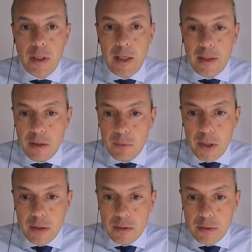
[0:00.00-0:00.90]
Another
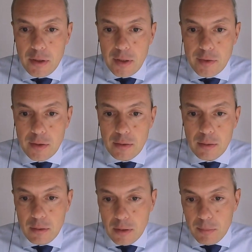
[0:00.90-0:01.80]
one is
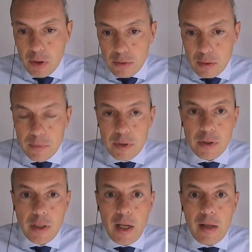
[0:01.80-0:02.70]
on the bottom
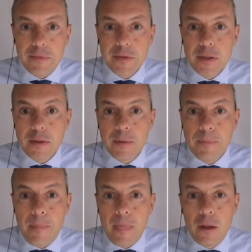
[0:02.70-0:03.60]
left,
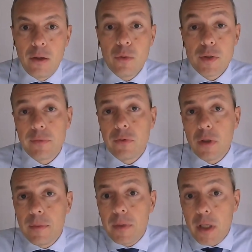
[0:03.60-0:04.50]
useful
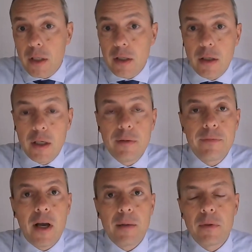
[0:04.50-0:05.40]
in
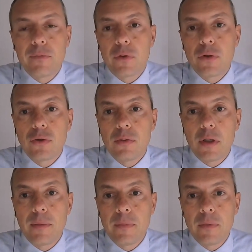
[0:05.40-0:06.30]
pharma for
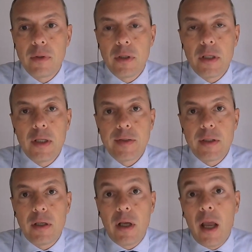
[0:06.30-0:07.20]
sure, is
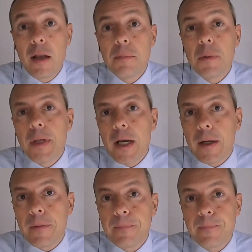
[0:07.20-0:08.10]

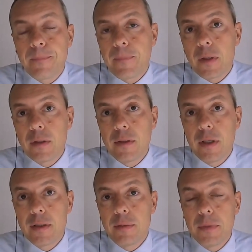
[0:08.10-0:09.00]
NBBR,
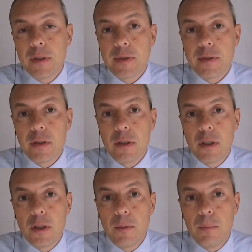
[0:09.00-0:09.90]
that means
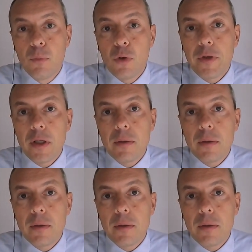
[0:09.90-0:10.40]
moving